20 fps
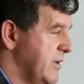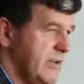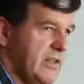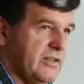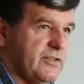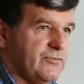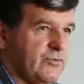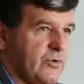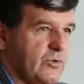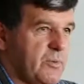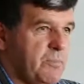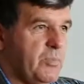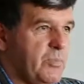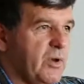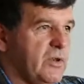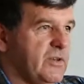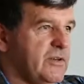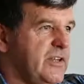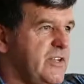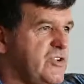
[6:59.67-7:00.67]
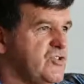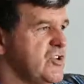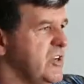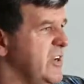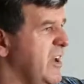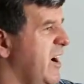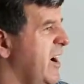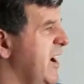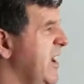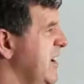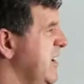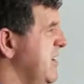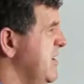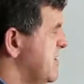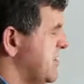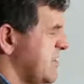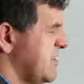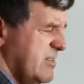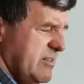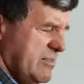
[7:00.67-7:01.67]
That's for the Polynesian
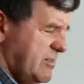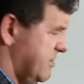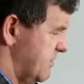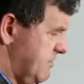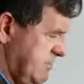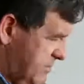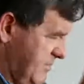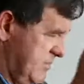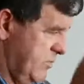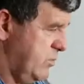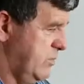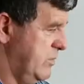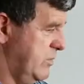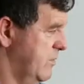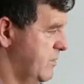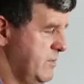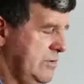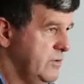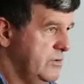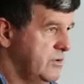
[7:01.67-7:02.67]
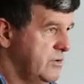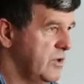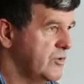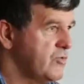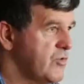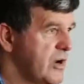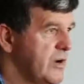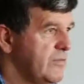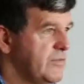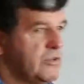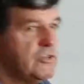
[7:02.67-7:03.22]
islands and not relevant